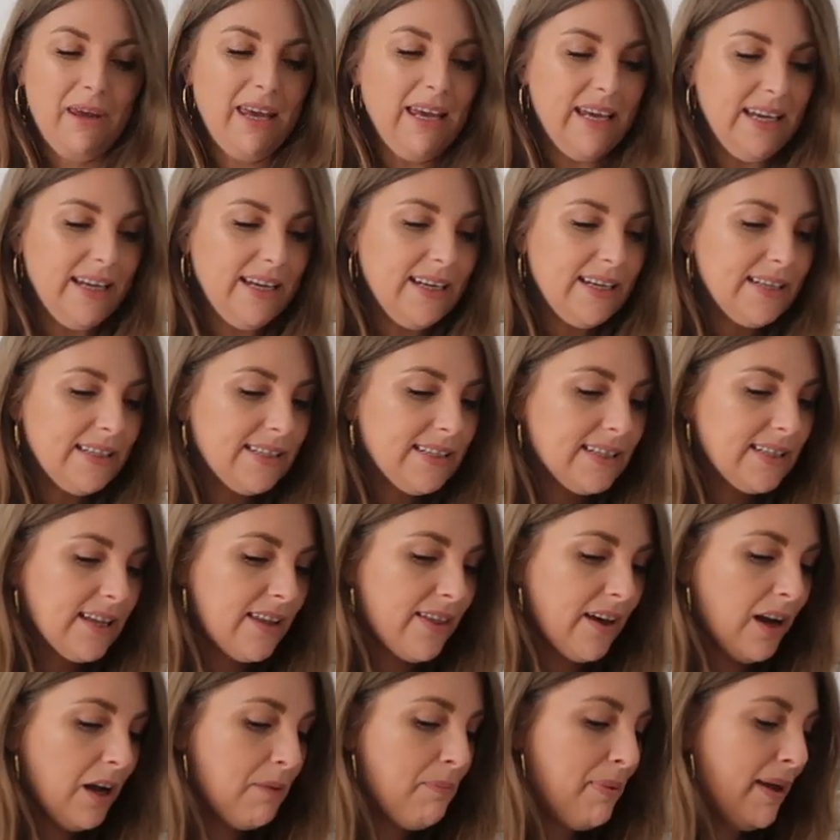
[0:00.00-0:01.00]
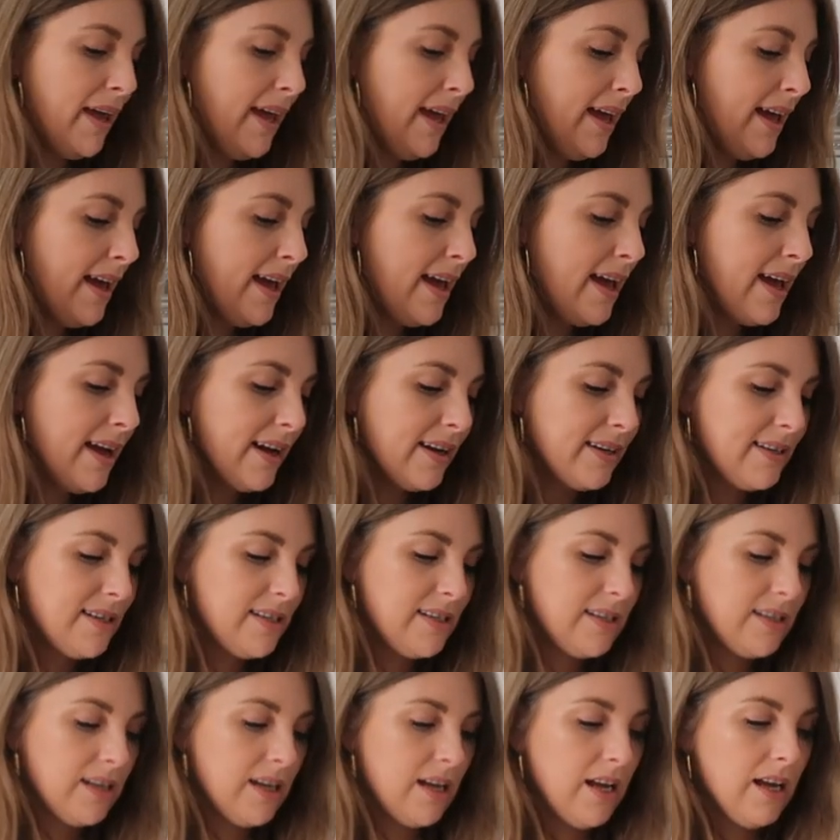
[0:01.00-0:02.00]
piece that I picked,
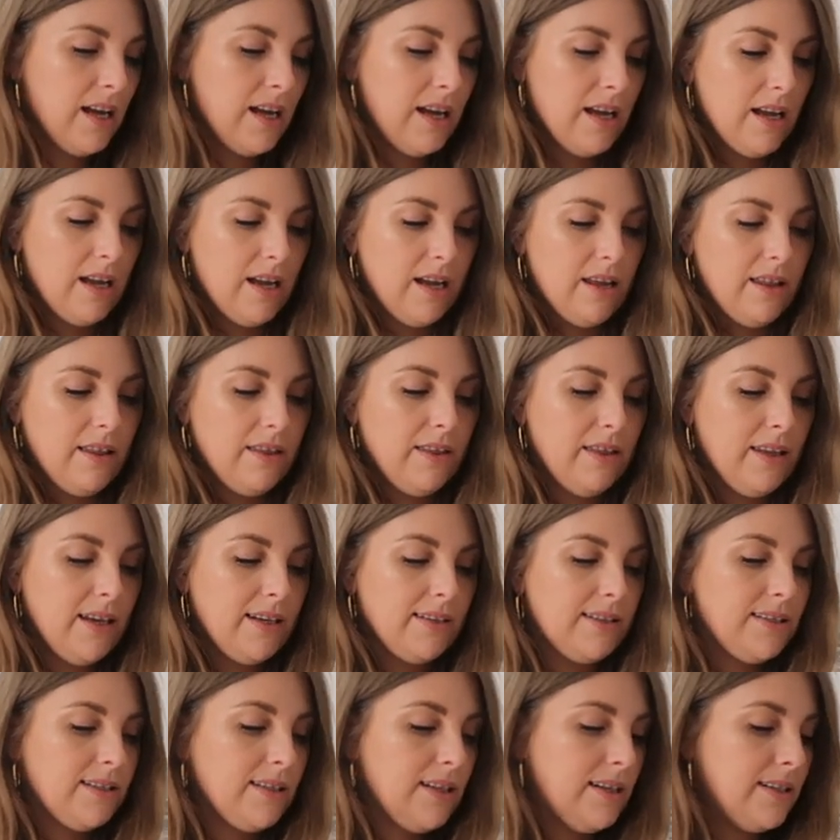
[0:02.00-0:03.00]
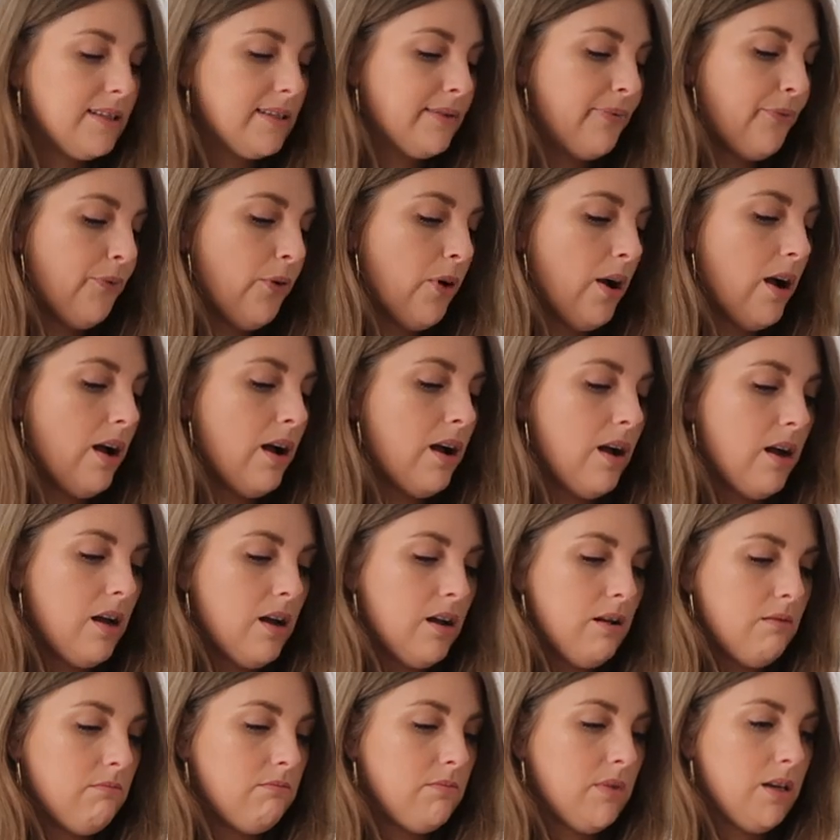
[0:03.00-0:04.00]
and this is
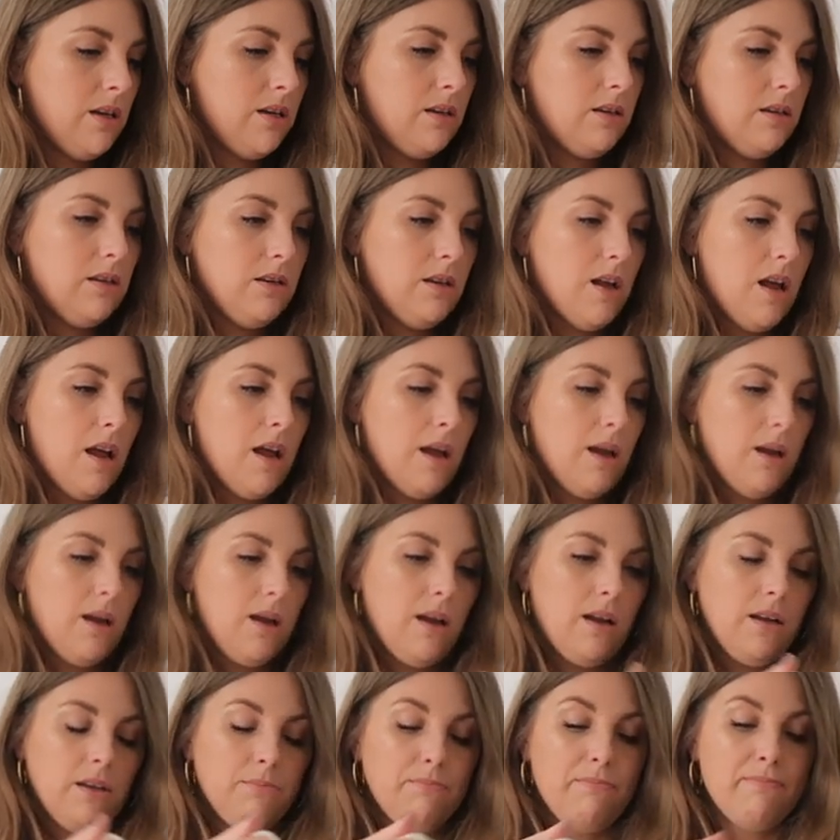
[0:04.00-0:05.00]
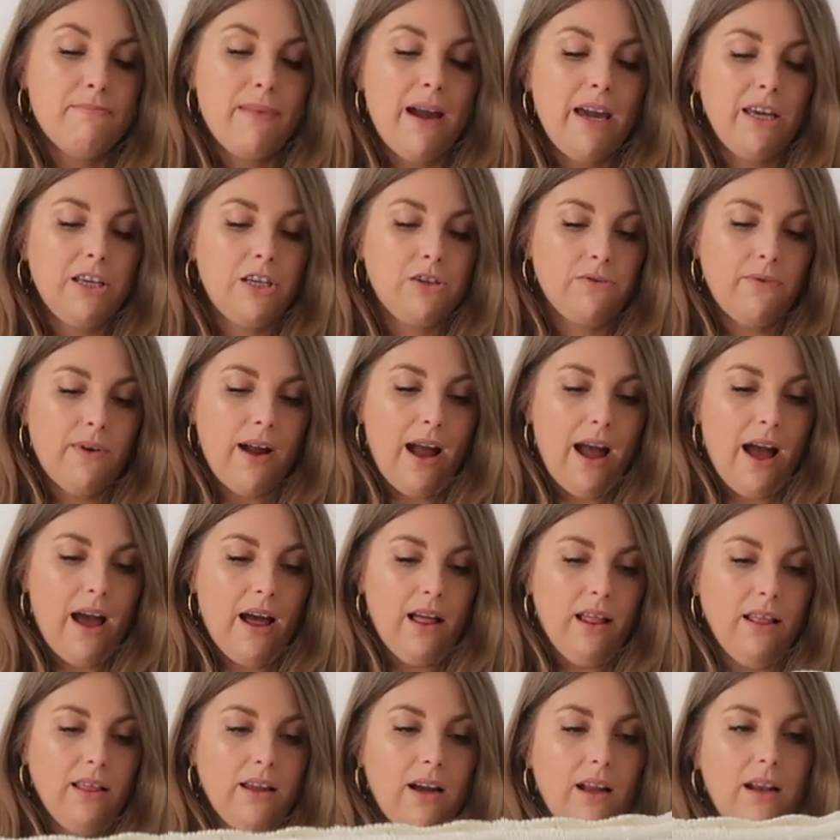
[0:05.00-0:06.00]
from
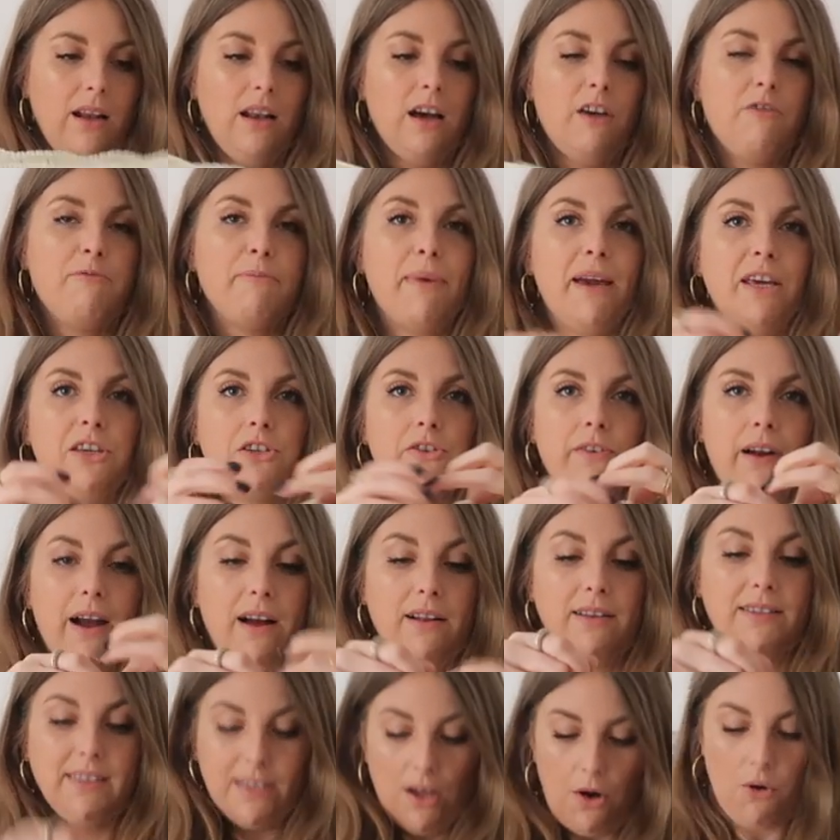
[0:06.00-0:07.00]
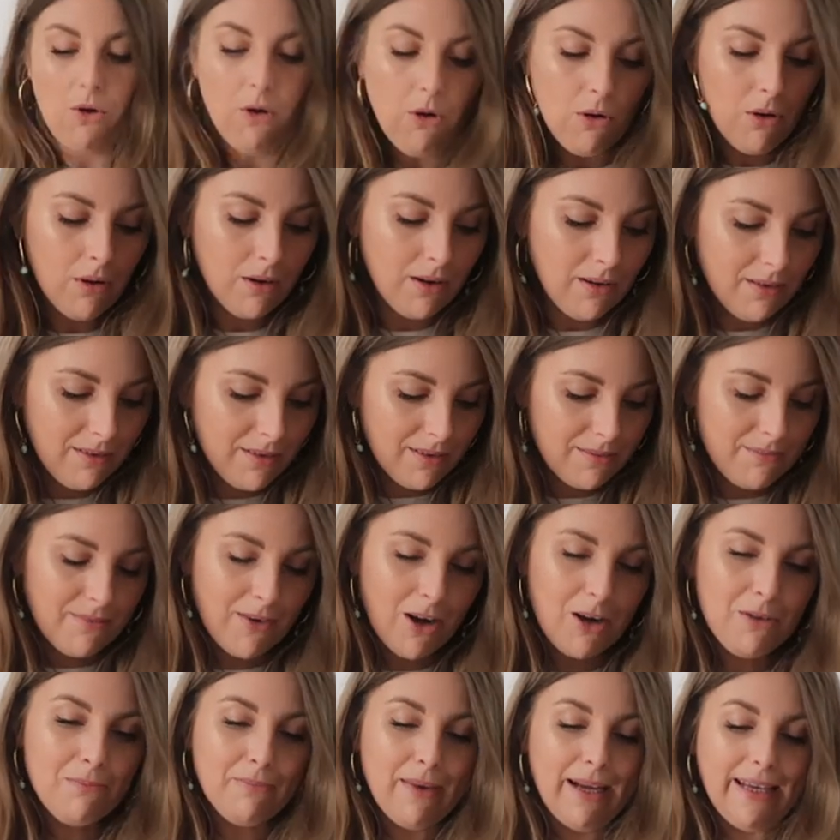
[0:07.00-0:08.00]
Majorelle. I love Majorelle. So
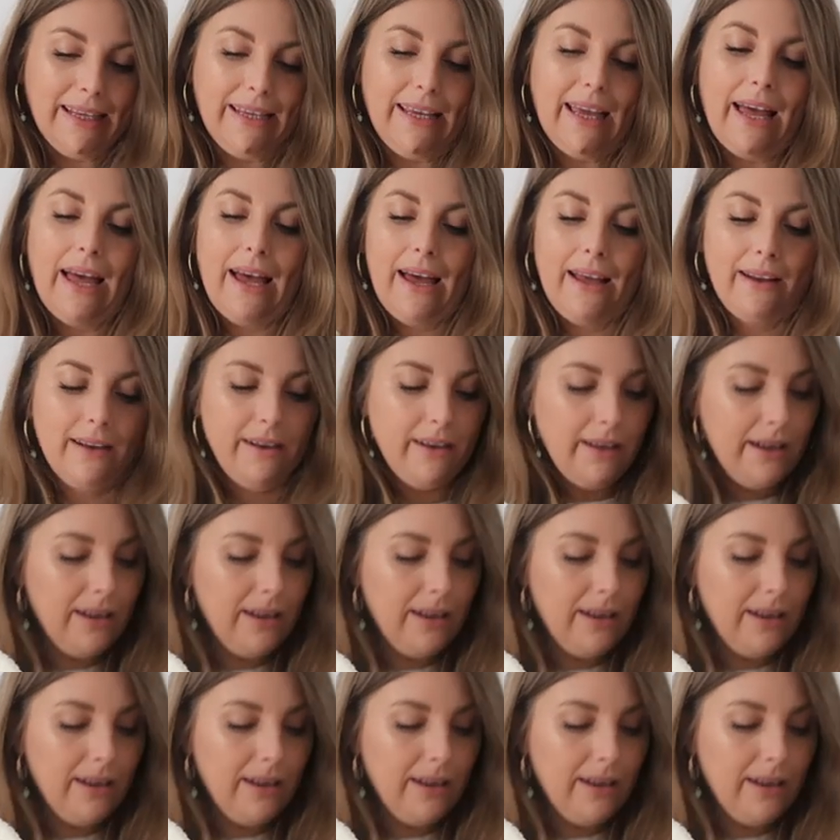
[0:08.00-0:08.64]
oh my god, I